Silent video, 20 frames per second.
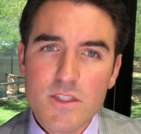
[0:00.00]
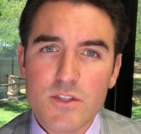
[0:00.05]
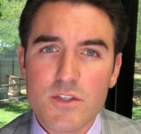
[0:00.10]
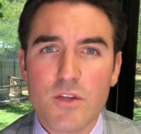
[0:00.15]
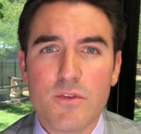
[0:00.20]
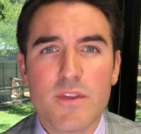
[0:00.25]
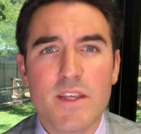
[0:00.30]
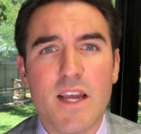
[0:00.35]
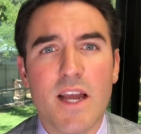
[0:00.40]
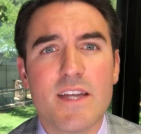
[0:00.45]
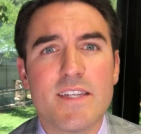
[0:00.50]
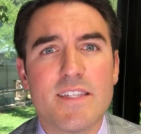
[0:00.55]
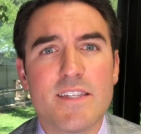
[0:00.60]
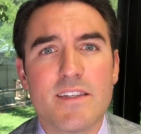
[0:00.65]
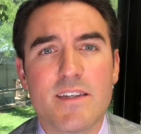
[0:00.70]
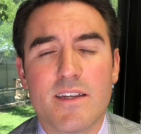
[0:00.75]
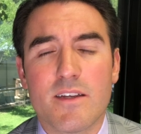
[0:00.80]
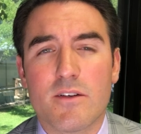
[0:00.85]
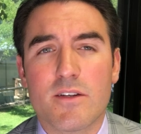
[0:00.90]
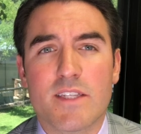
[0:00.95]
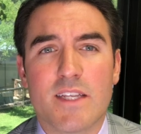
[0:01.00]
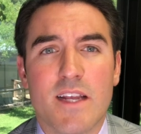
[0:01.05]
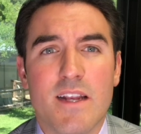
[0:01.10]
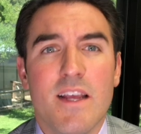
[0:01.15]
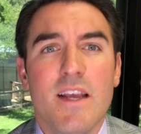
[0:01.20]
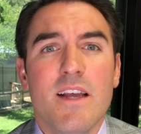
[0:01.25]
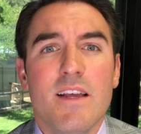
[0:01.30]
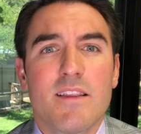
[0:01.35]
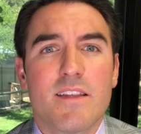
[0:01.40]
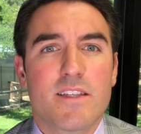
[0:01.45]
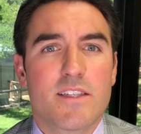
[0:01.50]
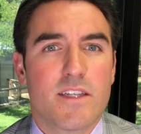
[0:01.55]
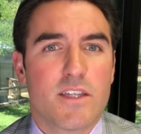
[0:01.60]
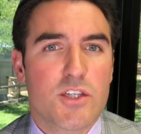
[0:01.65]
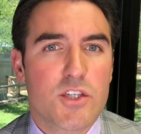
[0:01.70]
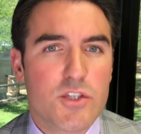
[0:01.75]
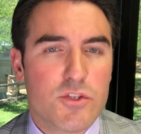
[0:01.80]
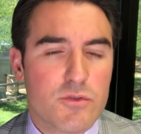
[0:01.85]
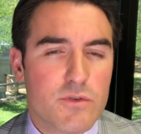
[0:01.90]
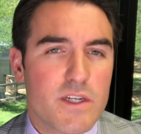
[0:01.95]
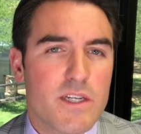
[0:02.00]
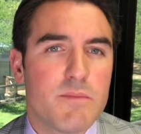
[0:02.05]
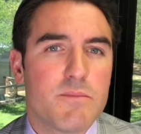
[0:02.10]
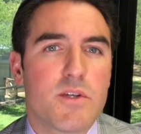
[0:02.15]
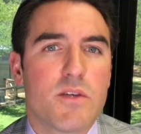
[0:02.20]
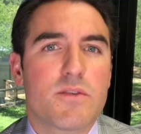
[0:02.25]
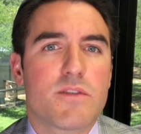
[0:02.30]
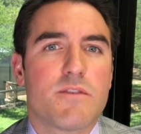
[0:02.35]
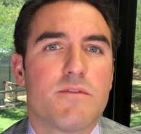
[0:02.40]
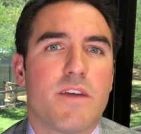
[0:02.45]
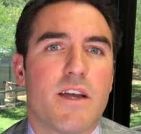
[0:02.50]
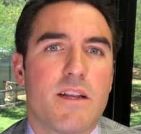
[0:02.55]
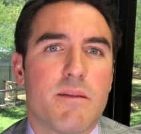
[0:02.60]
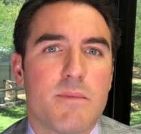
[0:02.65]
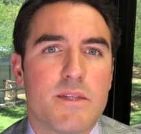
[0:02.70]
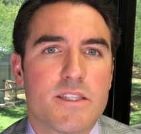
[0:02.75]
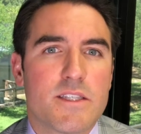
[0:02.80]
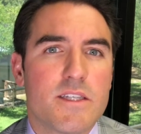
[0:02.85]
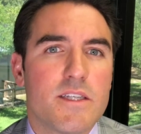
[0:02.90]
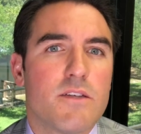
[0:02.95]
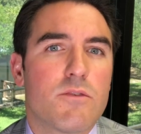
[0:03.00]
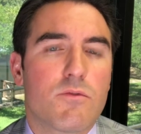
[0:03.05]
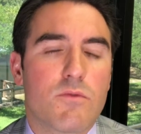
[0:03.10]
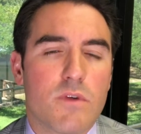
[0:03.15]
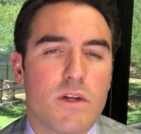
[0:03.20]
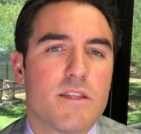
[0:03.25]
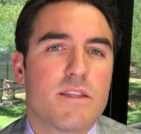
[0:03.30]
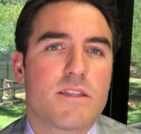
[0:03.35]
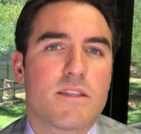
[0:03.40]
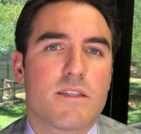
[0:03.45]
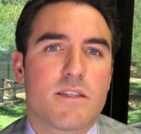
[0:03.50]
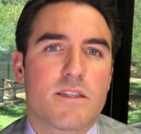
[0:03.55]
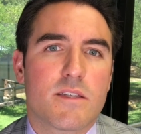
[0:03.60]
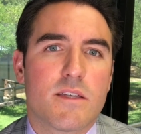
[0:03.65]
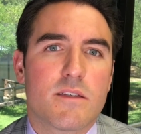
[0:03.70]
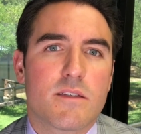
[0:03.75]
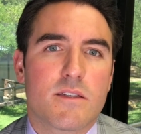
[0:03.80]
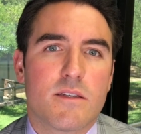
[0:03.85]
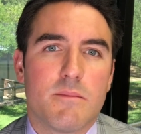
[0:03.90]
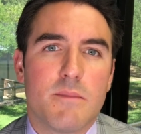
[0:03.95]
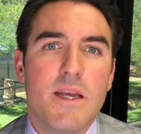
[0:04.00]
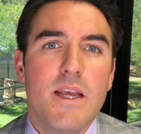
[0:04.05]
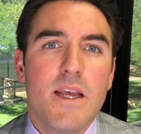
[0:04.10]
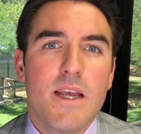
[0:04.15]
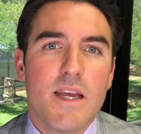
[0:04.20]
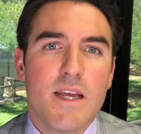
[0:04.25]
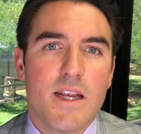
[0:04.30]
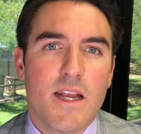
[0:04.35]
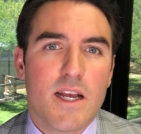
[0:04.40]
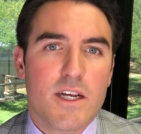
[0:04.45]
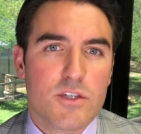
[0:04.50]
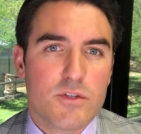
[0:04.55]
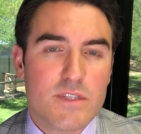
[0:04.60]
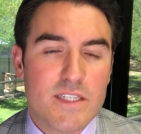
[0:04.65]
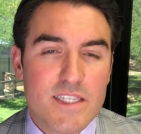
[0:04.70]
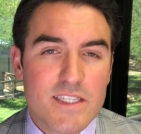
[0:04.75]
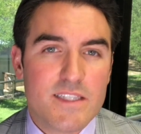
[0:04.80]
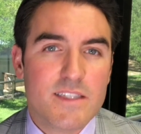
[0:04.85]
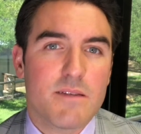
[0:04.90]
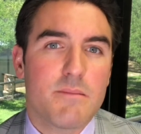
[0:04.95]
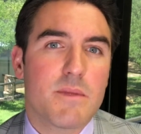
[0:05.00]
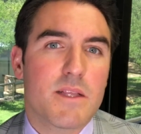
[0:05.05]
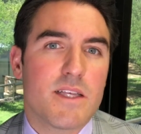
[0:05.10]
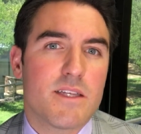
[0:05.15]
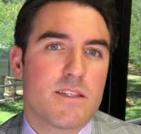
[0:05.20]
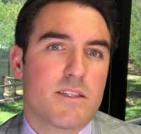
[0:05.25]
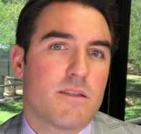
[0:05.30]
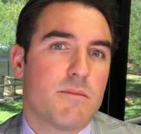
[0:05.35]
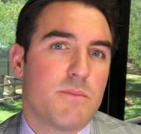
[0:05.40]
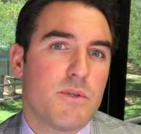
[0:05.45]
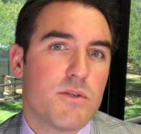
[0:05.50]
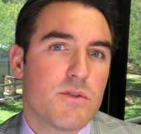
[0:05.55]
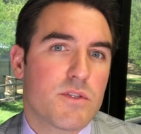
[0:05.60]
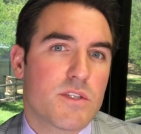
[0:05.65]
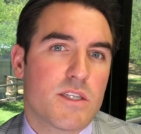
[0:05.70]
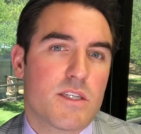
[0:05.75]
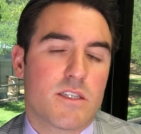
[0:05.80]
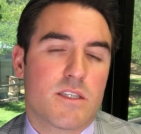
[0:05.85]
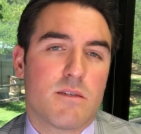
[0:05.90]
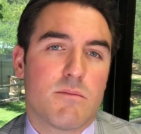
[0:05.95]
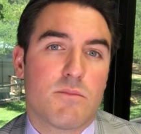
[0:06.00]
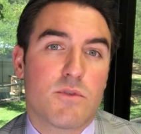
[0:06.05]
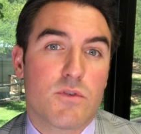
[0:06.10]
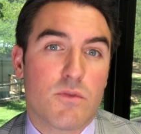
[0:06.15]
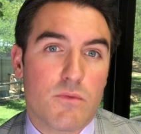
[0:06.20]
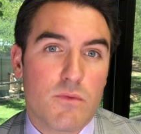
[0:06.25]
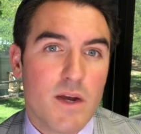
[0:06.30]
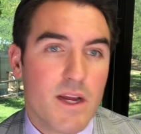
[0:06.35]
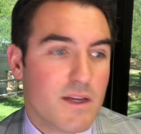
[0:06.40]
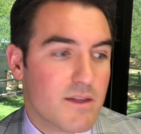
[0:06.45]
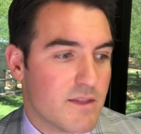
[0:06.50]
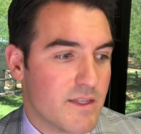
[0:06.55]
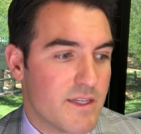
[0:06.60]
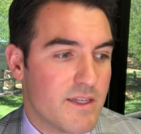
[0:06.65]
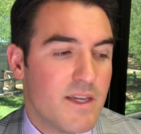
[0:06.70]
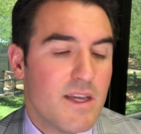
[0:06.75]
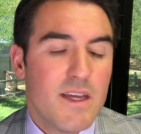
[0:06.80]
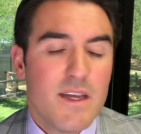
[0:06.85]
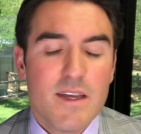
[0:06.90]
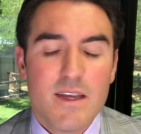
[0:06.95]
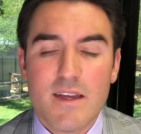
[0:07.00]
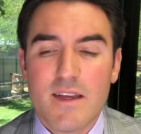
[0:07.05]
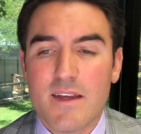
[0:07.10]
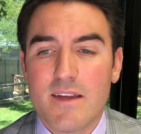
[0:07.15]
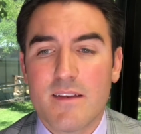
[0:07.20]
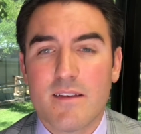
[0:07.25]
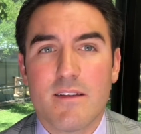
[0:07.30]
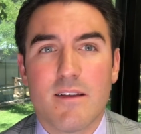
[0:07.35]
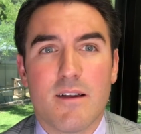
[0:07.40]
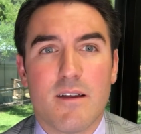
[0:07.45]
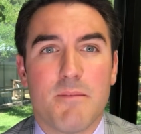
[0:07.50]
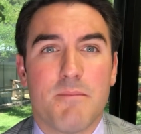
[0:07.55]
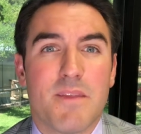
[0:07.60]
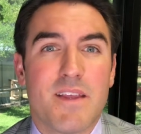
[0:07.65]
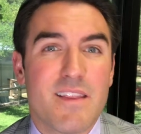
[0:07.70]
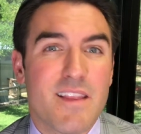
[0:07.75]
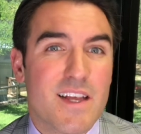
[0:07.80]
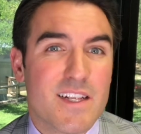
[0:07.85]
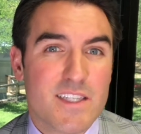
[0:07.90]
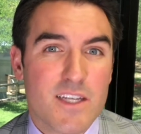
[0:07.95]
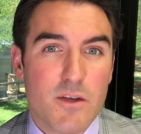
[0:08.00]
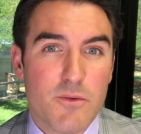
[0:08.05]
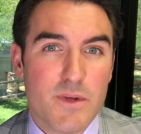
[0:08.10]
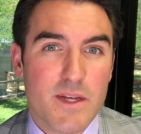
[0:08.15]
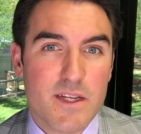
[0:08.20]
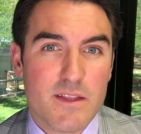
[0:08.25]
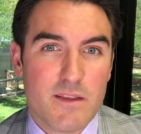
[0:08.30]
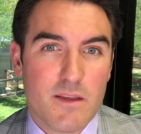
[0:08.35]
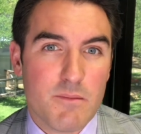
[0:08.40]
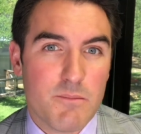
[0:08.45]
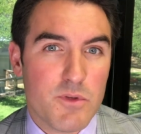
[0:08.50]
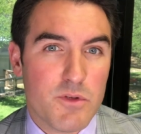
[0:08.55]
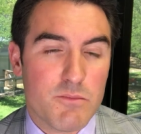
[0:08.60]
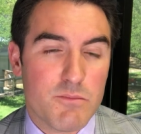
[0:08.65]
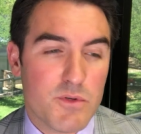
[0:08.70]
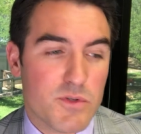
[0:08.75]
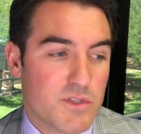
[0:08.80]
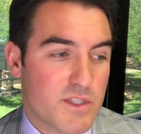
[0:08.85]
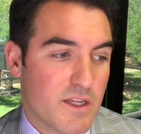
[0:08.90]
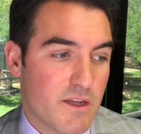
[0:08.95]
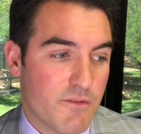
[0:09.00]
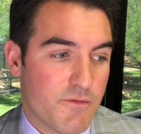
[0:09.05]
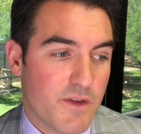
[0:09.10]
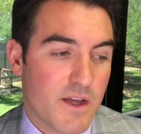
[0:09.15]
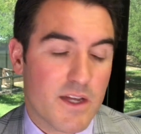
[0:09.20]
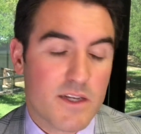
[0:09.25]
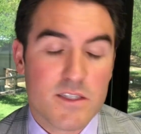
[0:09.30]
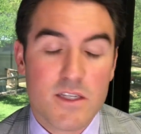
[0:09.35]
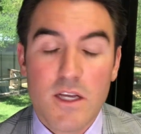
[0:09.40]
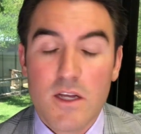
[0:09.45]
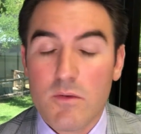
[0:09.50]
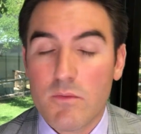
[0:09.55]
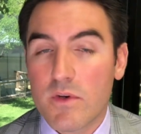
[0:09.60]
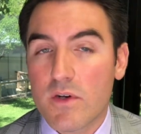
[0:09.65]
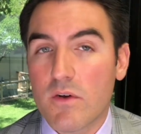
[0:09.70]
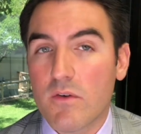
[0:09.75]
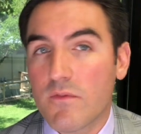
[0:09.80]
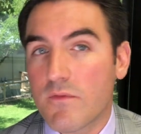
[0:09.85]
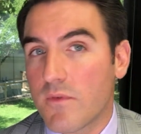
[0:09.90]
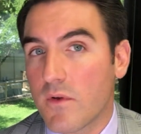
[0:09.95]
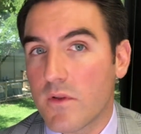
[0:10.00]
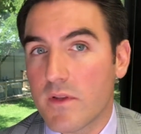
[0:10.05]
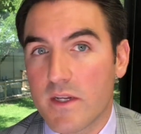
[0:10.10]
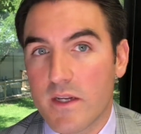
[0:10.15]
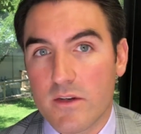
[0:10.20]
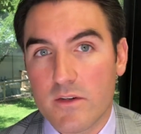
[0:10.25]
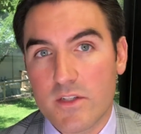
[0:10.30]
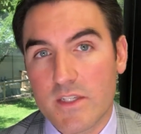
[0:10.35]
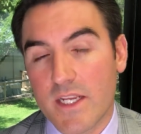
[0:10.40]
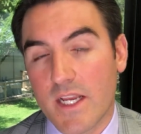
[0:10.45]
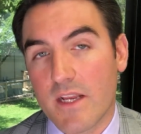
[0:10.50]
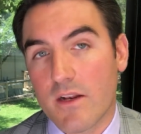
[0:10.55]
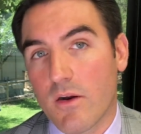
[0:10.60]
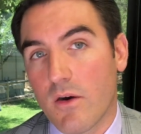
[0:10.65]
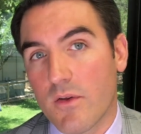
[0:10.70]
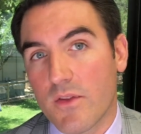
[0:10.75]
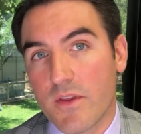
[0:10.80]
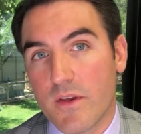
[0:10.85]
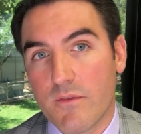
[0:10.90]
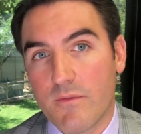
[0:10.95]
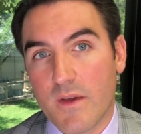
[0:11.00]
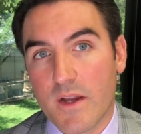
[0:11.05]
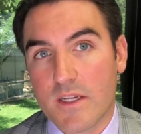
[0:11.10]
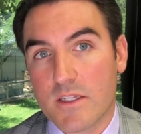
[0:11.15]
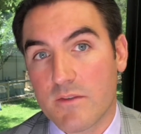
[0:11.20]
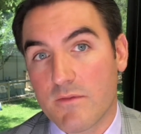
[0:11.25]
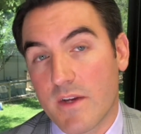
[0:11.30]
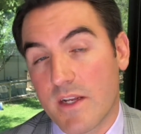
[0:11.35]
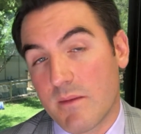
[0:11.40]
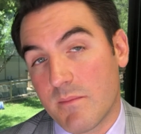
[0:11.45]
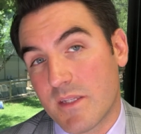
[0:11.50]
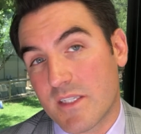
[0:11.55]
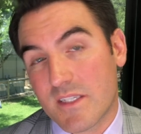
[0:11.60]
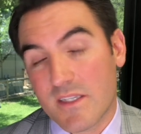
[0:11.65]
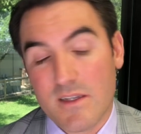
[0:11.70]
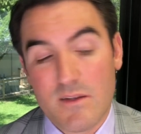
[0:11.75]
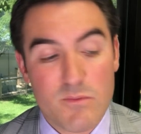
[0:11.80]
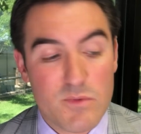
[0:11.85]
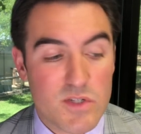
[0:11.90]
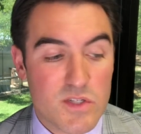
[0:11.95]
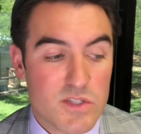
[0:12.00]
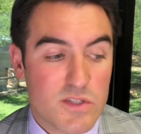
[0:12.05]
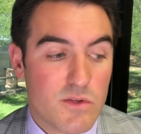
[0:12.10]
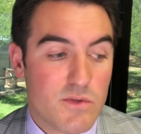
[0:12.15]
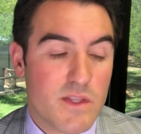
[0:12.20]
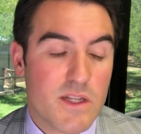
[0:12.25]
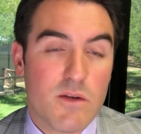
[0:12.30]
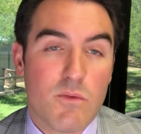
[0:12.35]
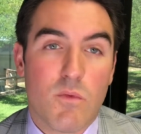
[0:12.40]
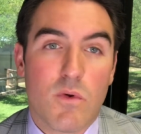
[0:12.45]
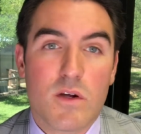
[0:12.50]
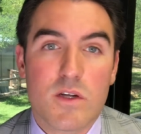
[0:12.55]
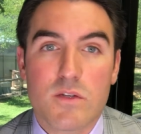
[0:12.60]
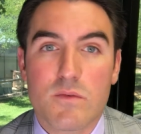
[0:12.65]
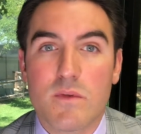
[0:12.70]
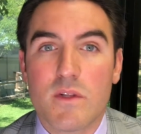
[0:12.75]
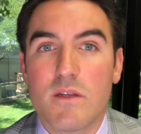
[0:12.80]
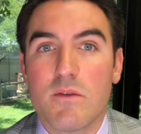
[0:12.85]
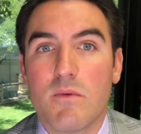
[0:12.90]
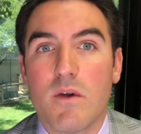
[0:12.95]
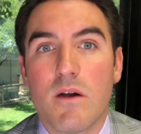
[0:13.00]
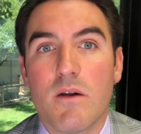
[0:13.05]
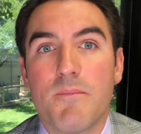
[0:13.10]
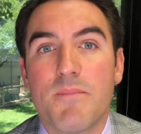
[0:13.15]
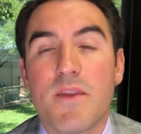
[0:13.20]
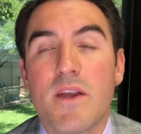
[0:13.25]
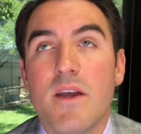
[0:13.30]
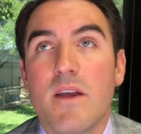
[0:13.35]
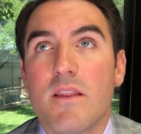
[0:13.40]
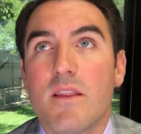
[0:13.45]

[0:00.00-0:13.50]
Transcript: So the idea here is that this extreme dose of vitamin C runs the system and actually stimulates the immune system directly, and that's how we get the immune boosting effects. We don't fully understand all the effects of vitamin C, we just know that it works really well.